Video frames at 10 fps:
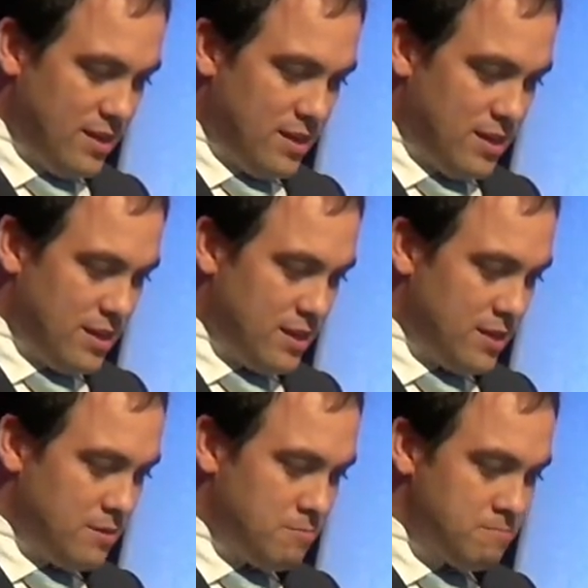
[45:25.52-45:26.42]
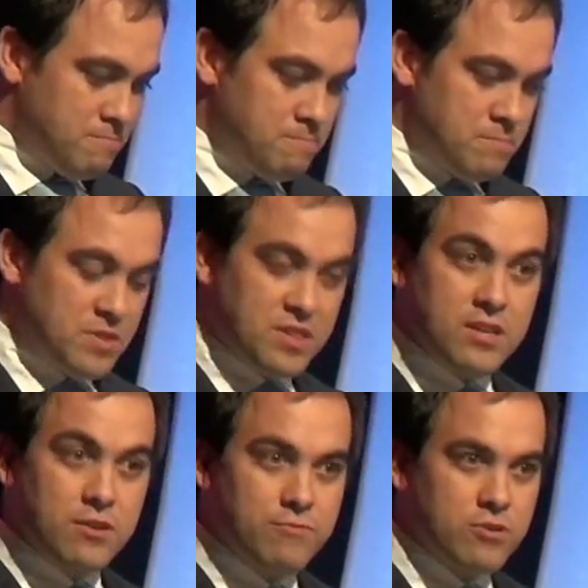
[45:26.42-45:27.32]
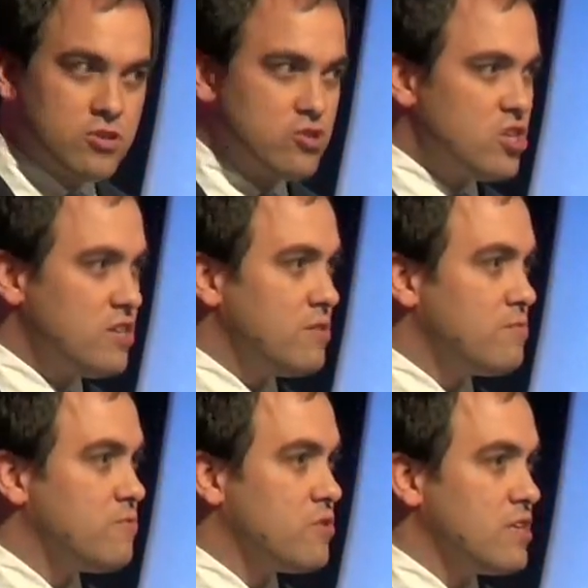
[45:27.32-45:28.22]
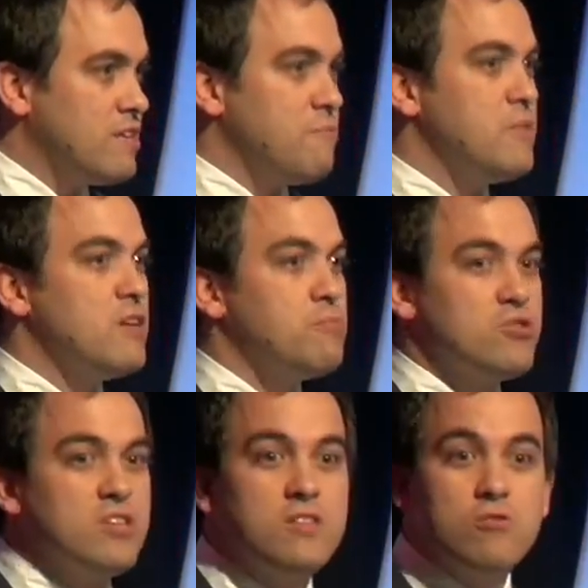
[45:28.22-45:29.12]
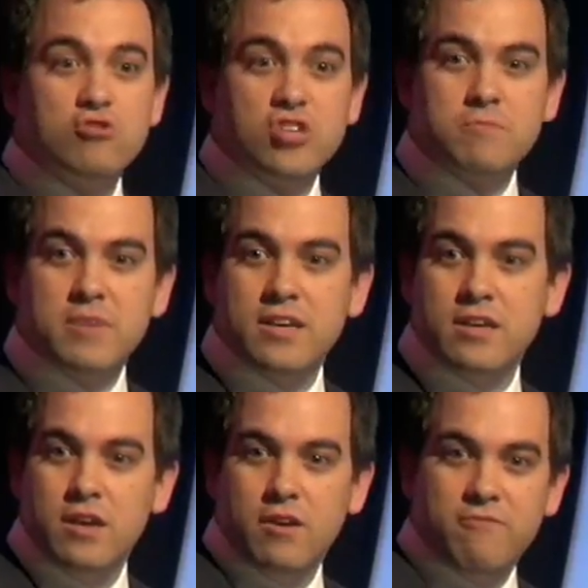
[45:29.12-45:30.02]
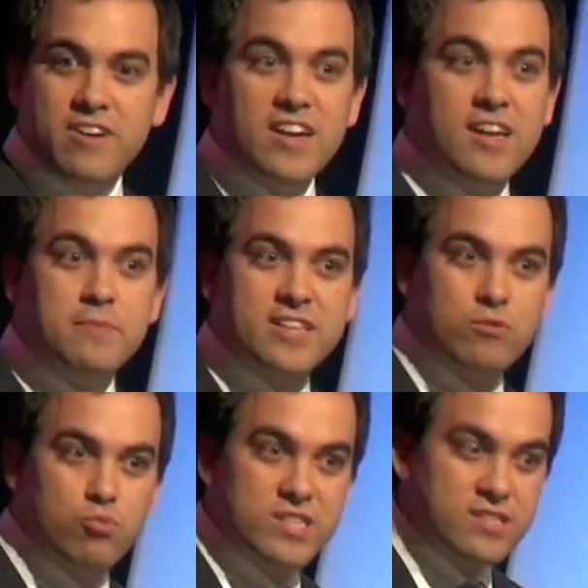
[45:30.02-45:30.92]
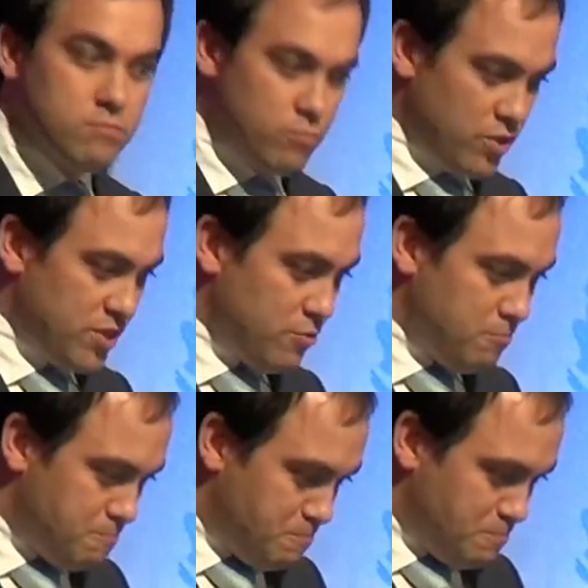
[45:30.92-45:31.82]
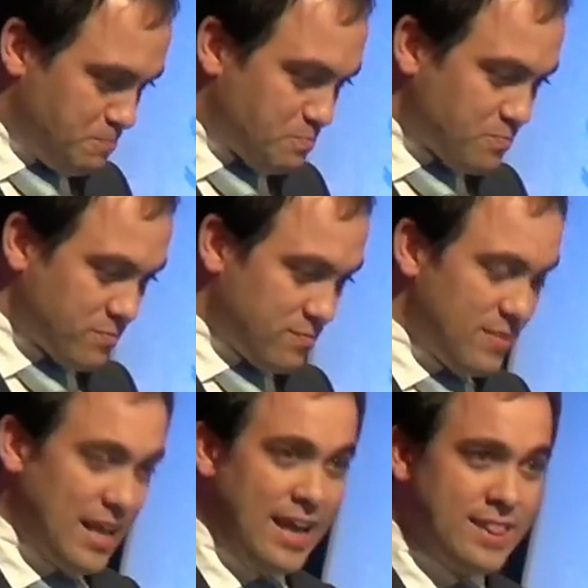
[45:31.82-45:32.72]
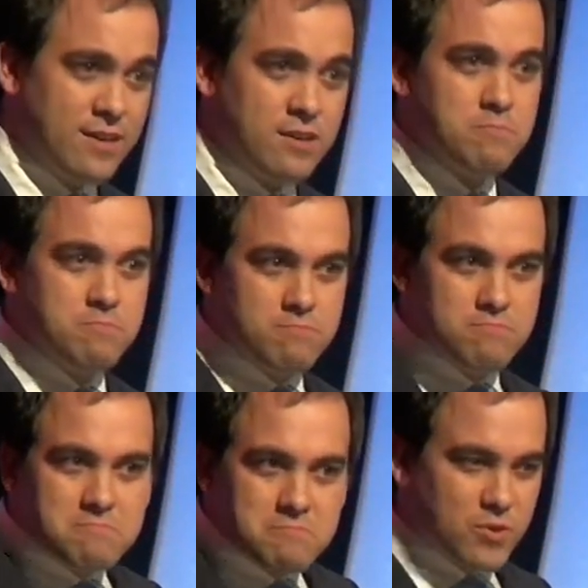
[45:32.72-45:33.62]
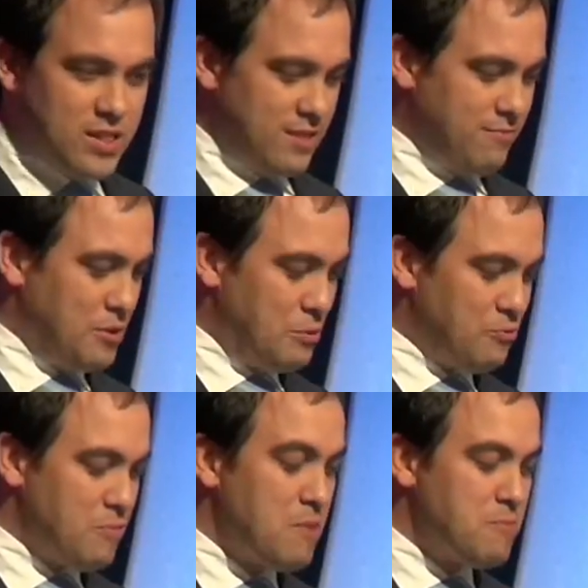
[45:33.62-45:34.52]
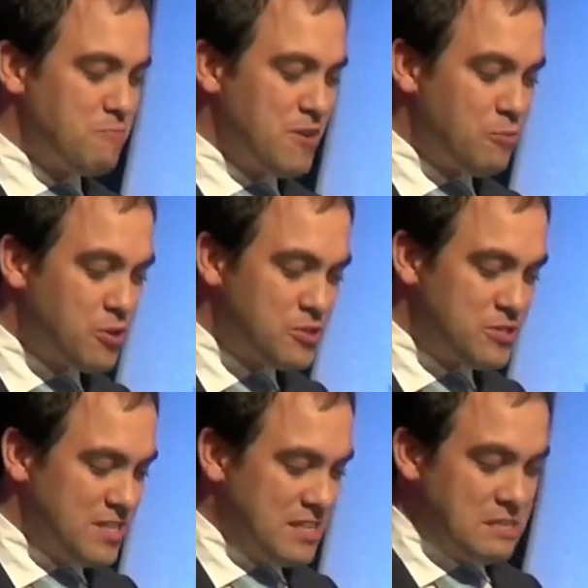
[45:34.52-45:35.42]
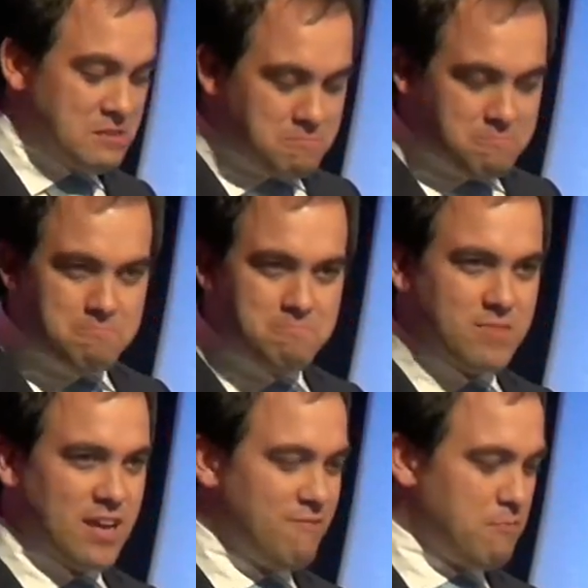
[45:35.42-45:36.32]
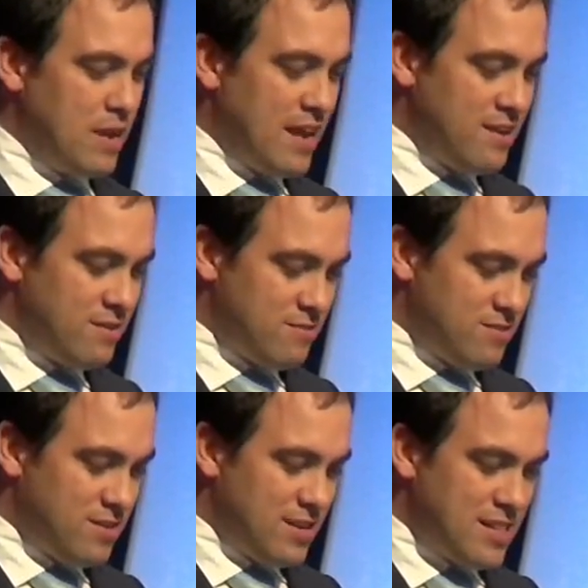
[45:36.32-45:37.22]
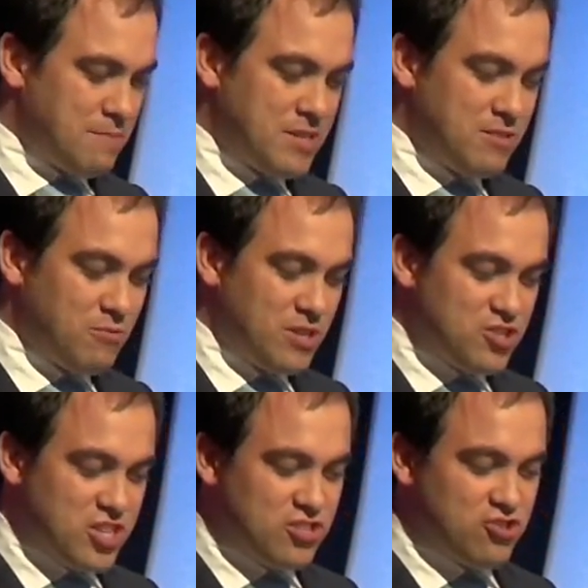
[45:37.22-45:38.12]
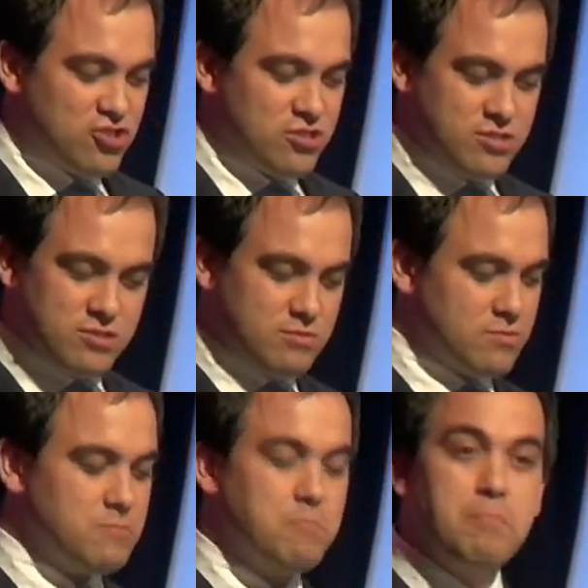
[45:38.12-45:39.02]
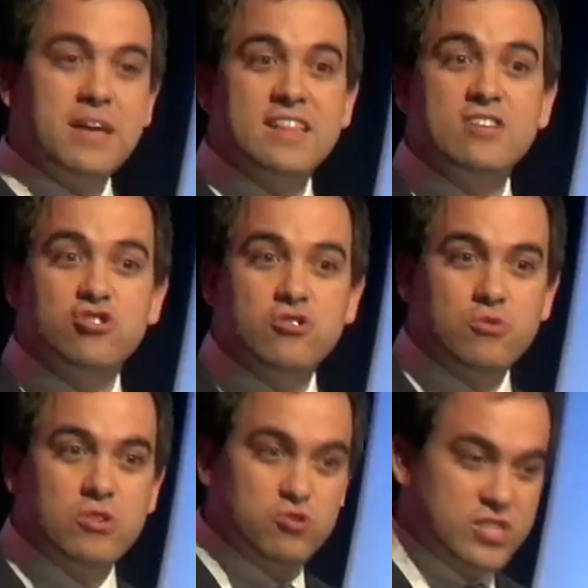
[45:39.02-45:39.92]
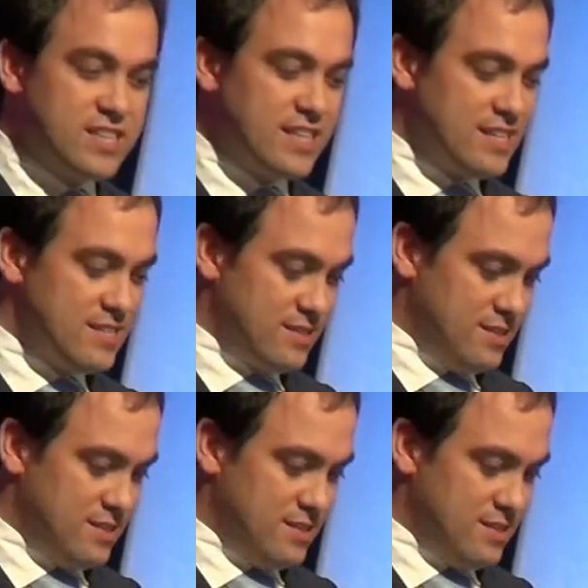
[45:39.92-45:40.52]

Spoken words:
Thank you for giving me the opportunity to share my very limited wisdom with you. And if you remember my words, have a plan, adapt it to the change, pay attention to those details,